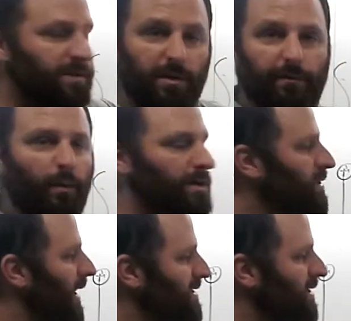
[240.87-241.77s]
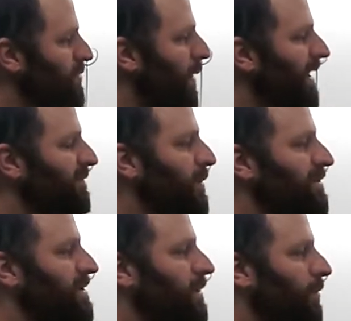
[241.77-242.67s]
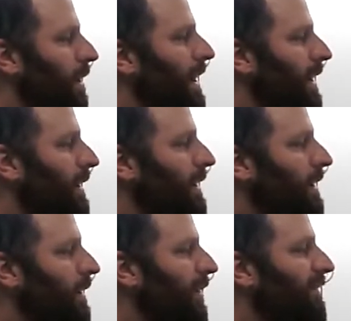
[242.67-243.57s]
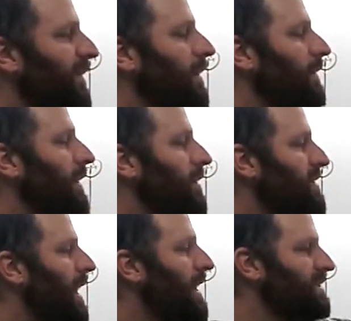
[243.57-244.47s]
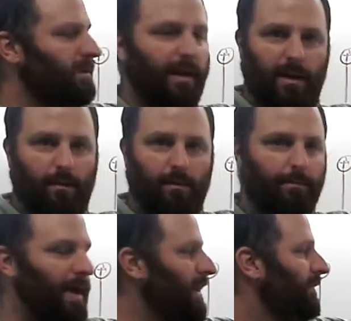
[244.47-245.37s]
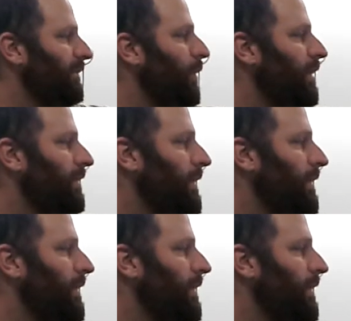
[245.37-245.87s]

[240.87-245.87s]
and so forth. So as this wave moves to the right, the field here is oscillating back and forth.